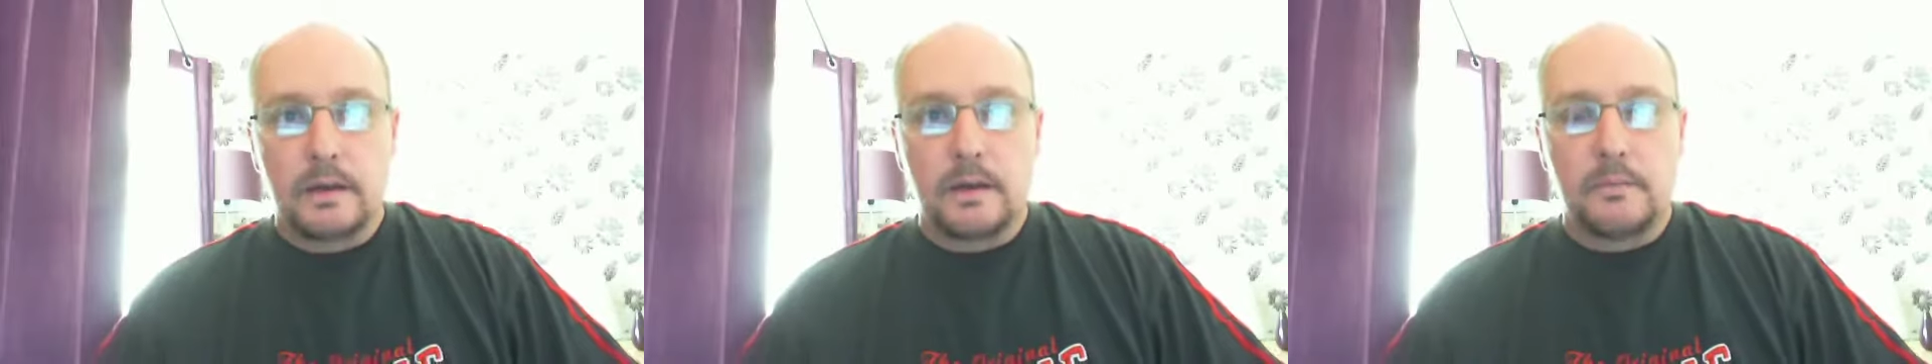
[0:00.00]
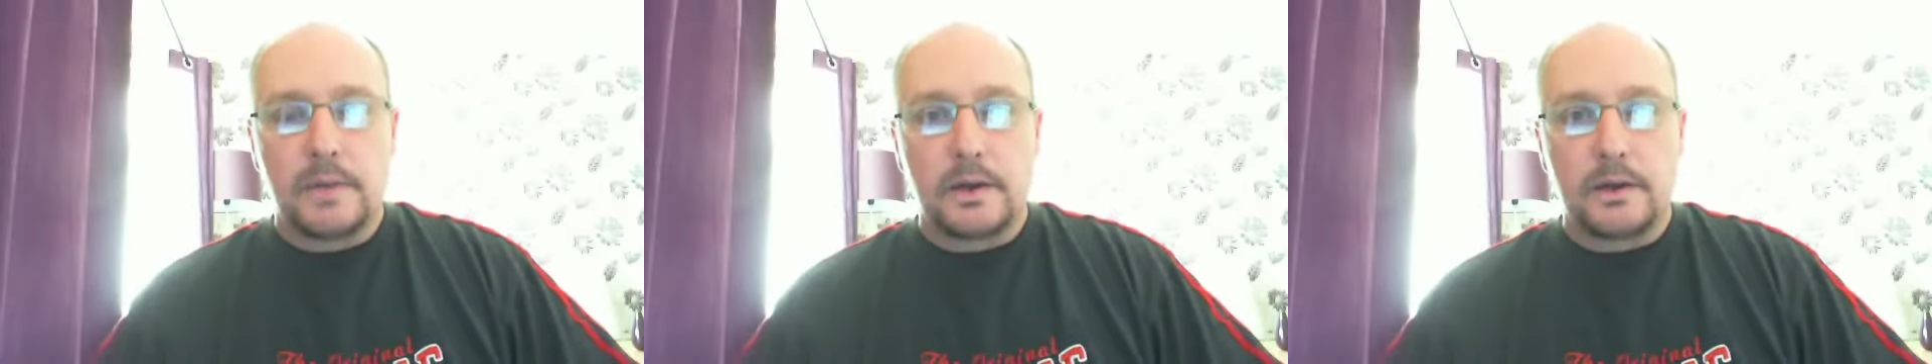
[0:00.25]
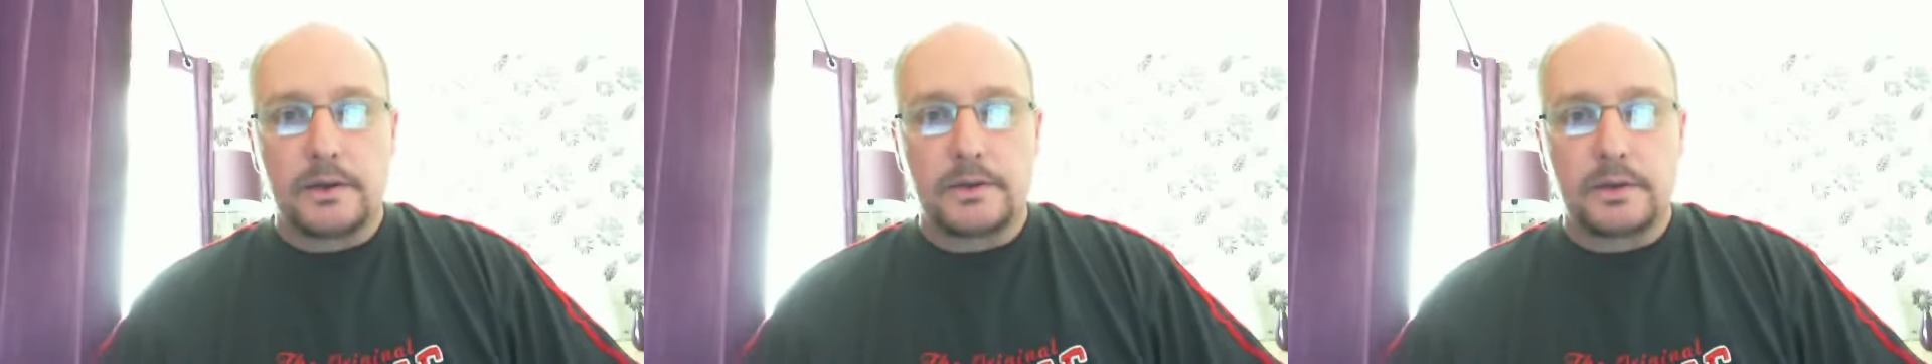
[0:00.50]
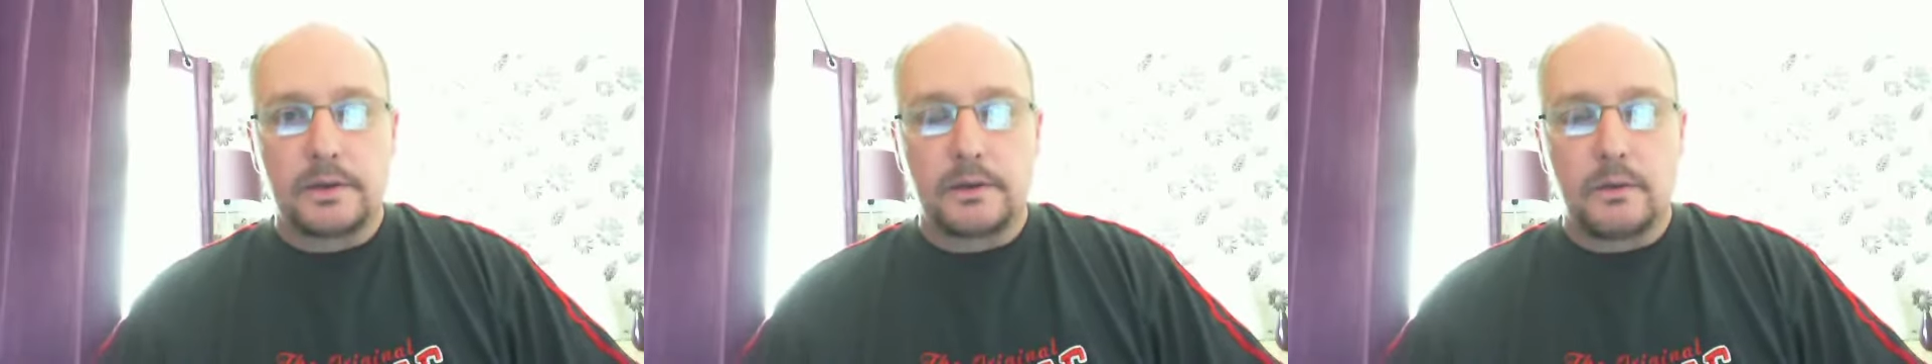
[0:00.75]

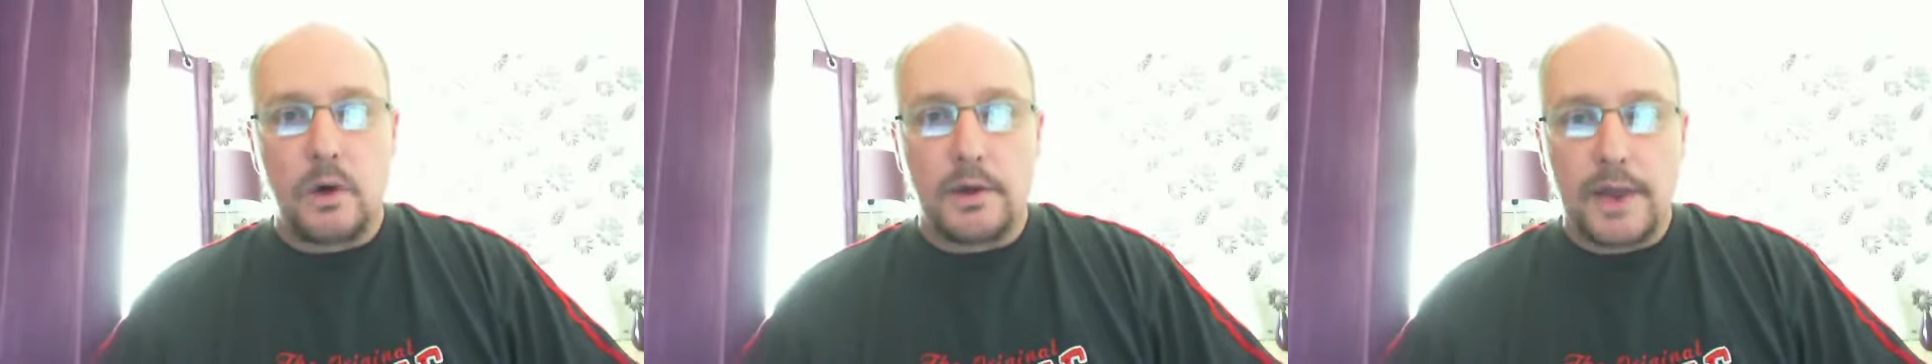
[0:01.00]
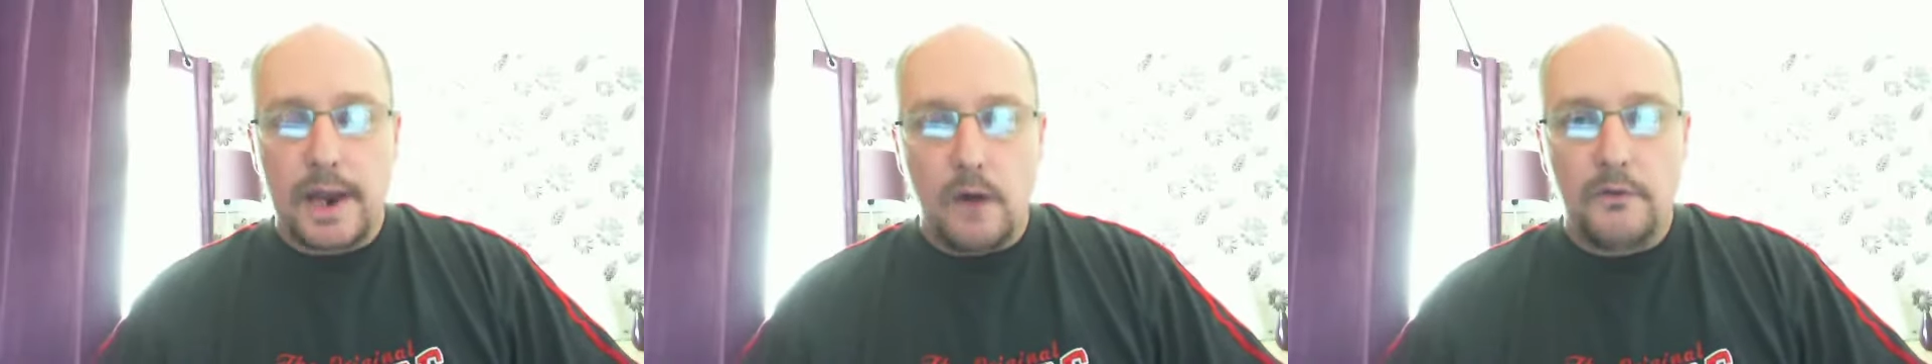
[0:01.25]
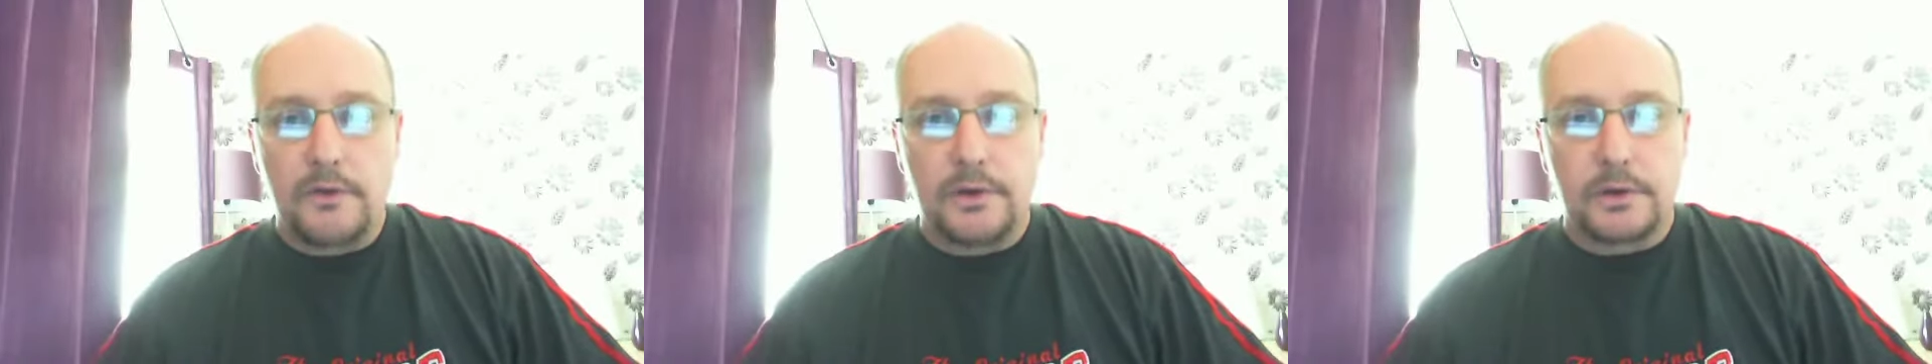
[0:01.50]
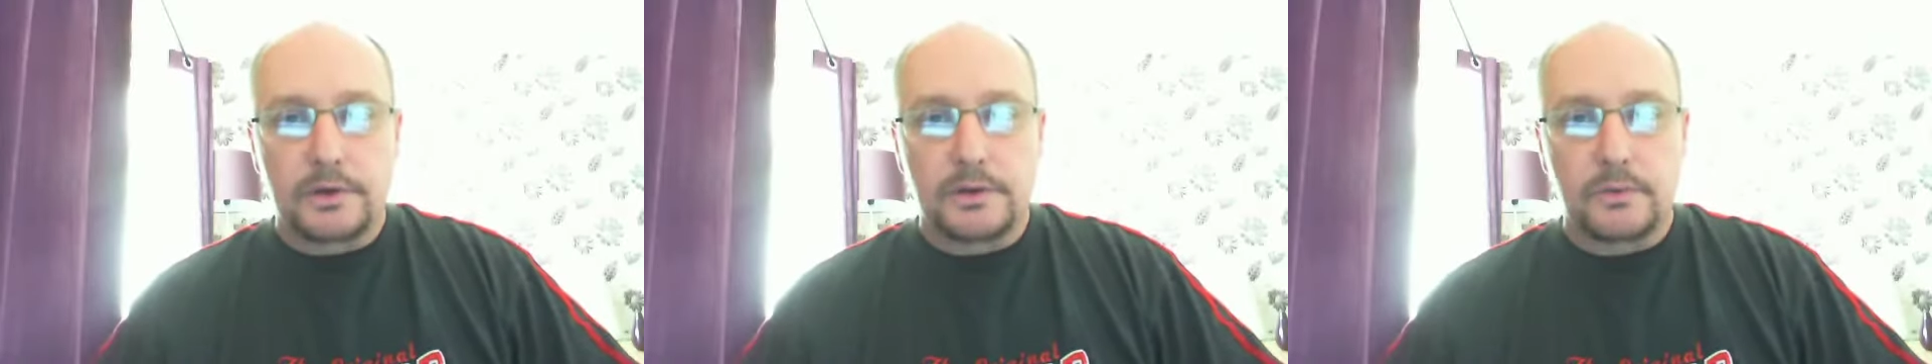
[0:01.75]
because what they offered
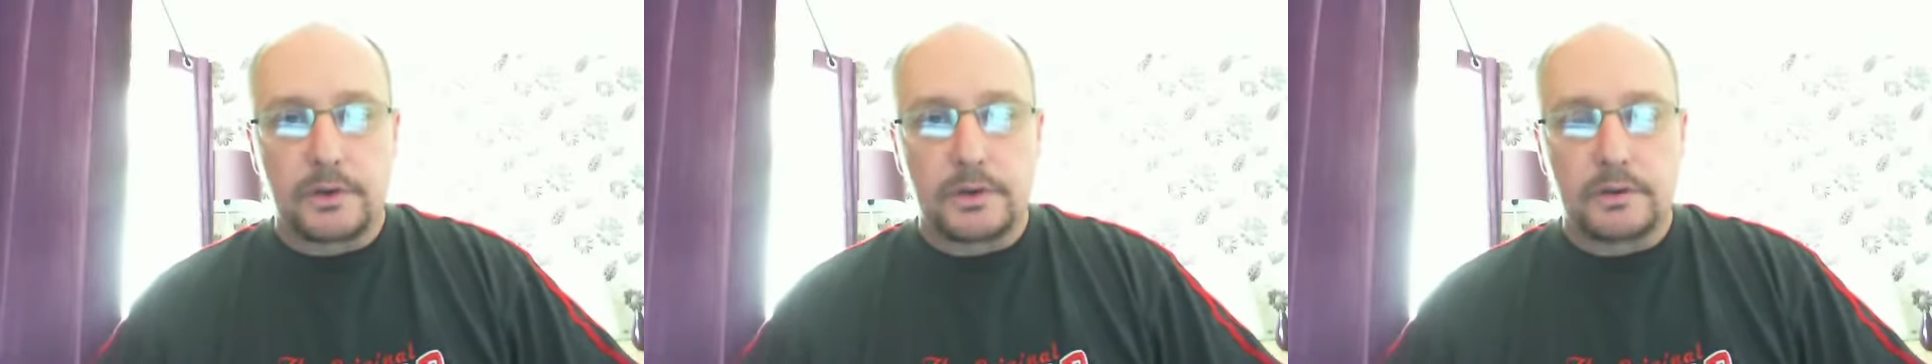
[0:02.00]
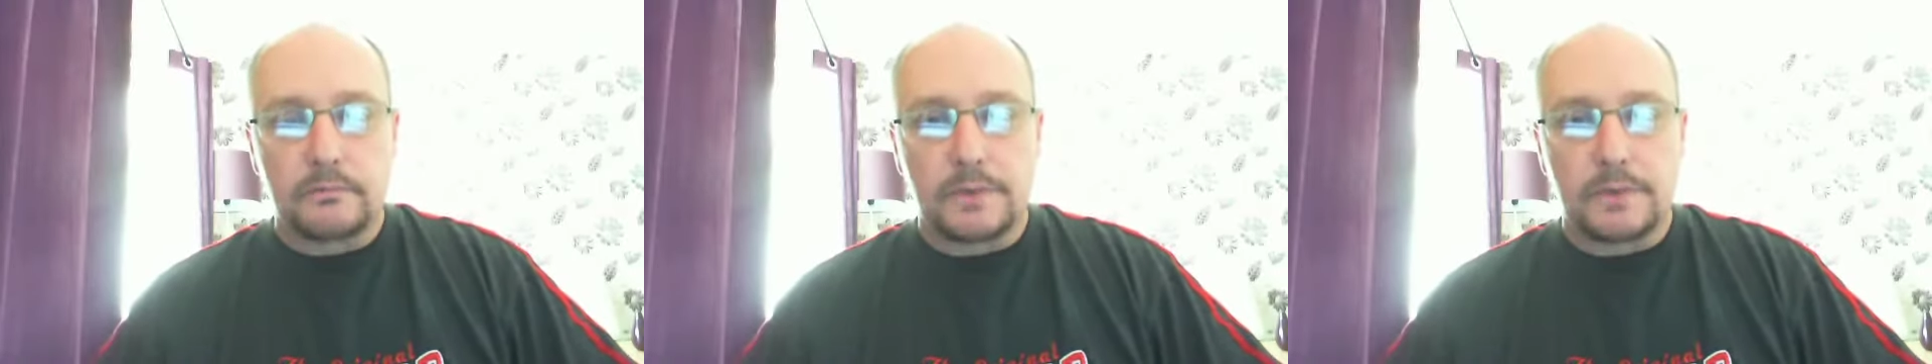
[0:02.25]
us was